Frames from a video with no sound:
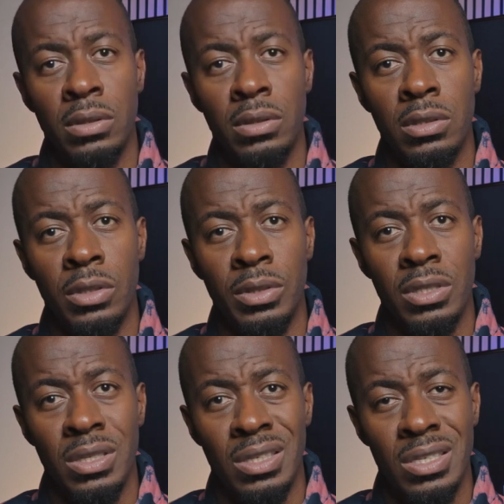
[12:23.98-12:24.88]
So we're just
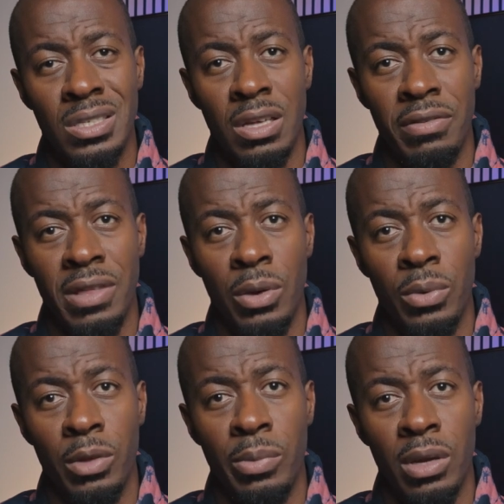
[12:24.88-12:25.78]
going to stuff that
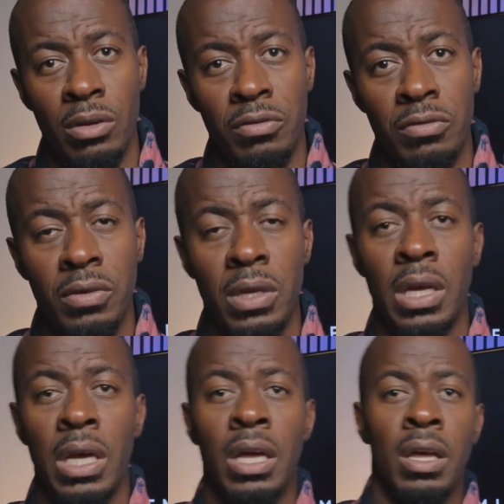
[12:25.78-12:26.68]
with a bit of
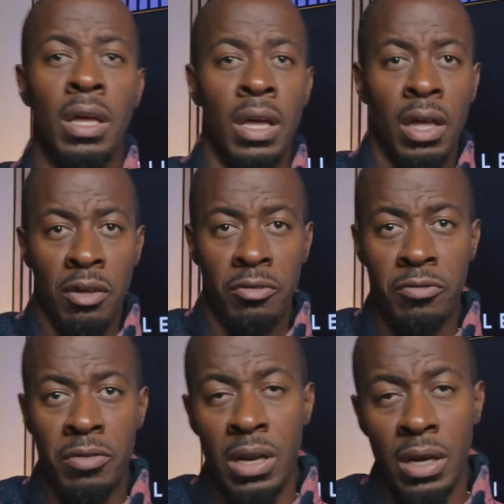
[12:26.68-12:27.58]

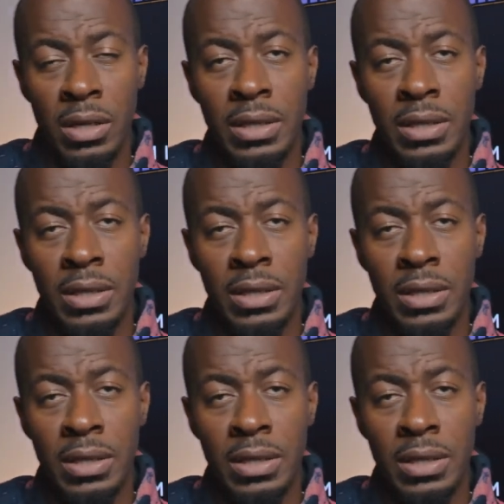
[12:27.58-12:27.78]
filler.